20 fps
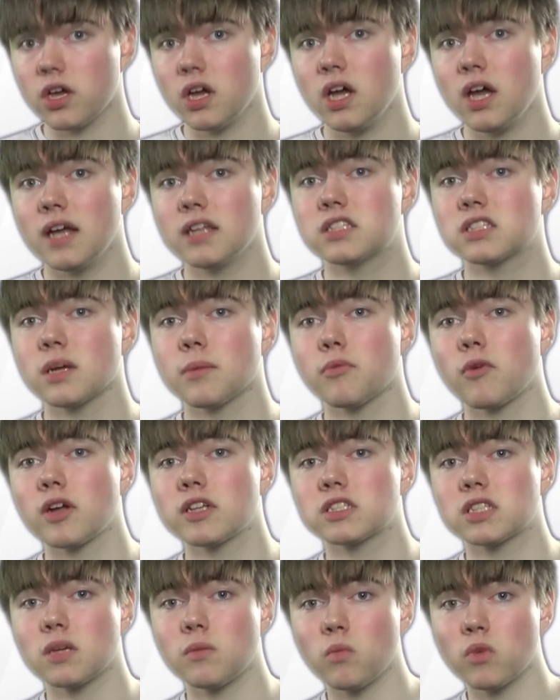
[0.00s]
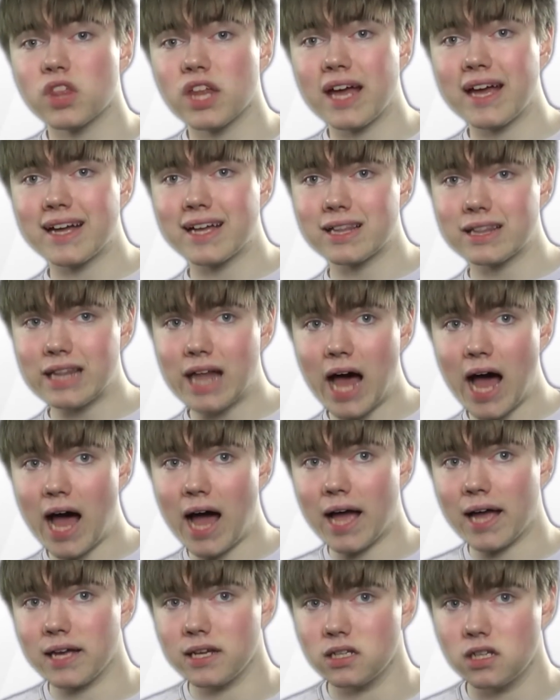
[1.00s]
It separates them with a
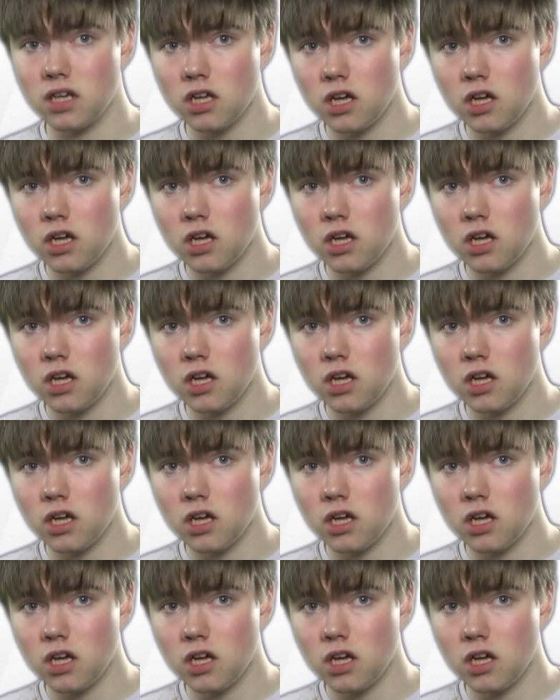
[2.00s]
glide.